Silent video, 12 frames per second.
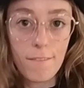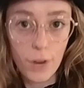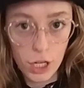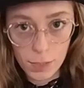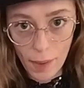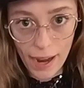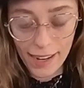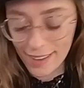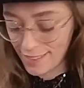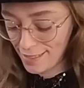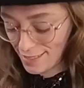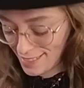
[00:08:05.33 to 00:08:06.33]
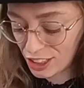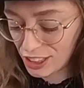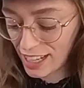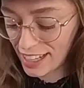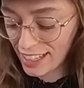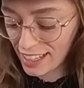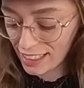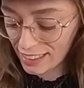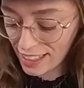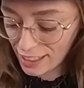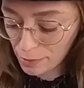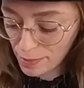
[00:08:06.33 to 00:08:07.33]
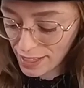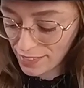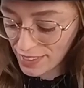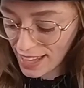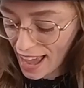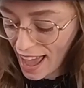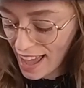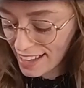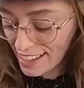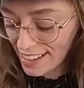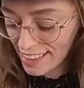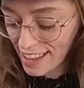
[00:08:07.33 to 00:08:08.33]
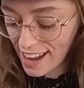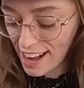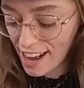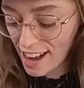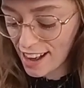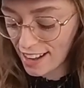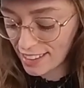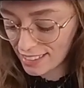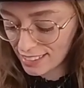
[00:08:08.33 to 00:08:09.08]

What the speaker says: First bite. Let's try to get a little bit of the egg in there.